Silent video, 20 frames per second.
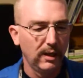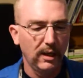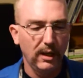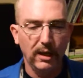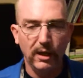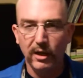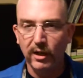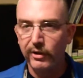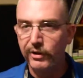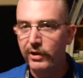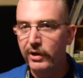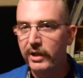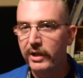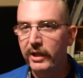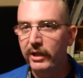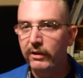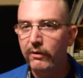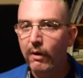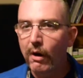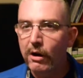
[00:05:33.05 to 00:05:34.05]
You can
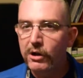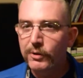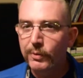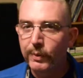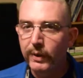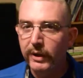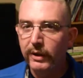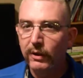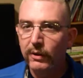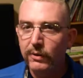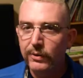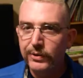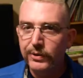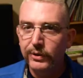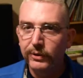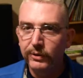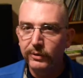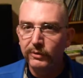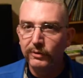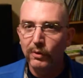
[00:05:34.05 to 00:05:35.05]
get a crossbreed
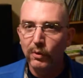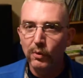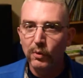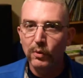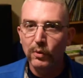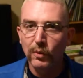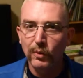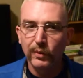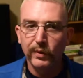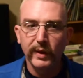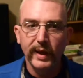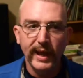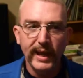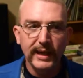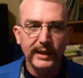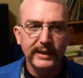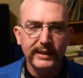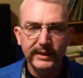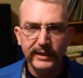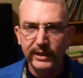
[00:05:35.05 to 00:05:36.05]
holster or the
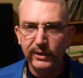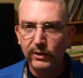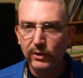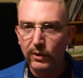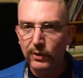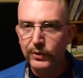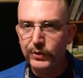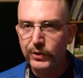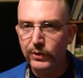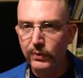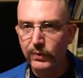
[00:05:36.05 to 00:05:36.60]
Alien Gear holster,